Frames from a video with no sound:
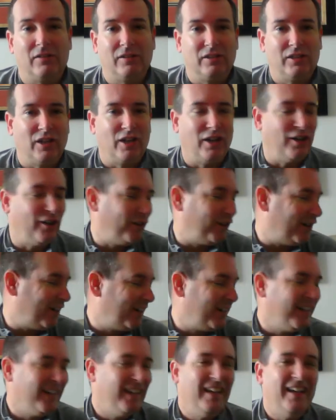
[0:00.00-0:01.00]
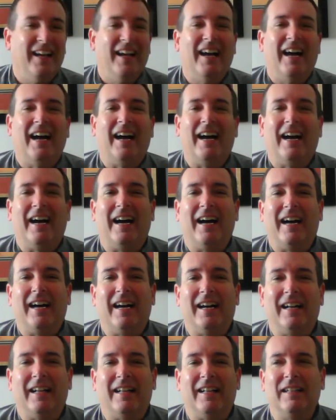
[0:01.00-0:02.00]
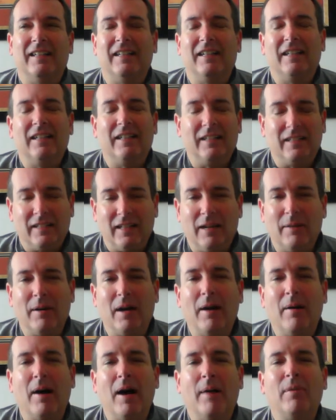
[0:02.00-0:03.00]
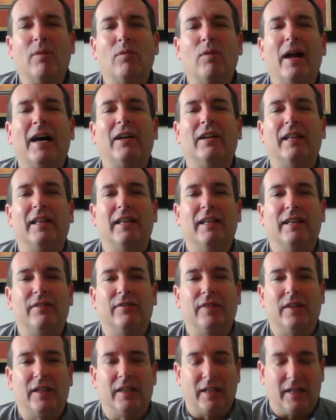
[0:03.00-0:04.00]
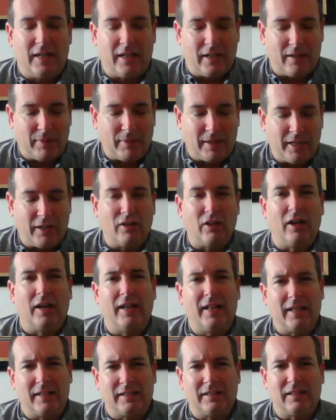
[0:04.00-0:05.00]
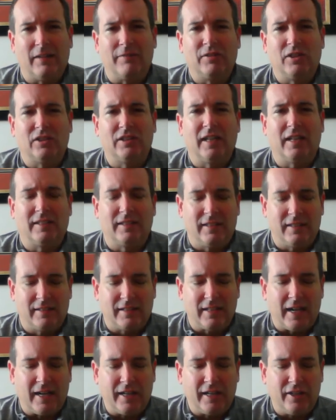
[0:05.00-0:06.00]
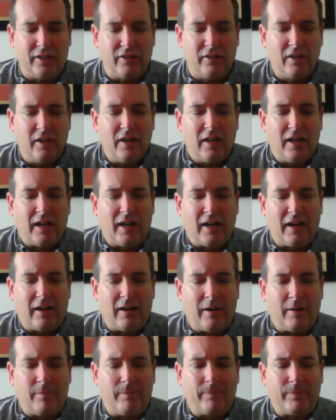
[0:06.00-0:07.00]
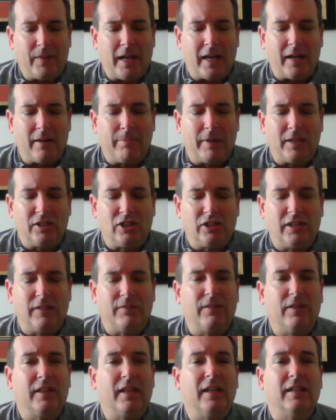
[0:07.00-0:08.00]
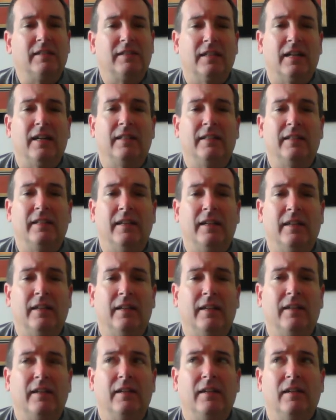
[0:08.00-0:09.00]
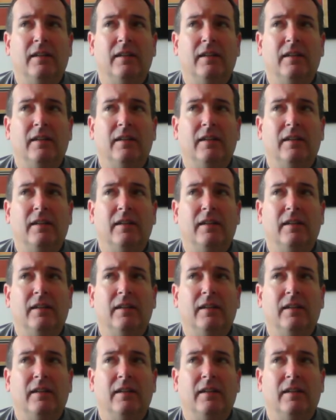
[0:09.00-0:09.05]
So I'm around even. I know a lot of that stuff just gets inside of you. Had a bunch of different things that I did.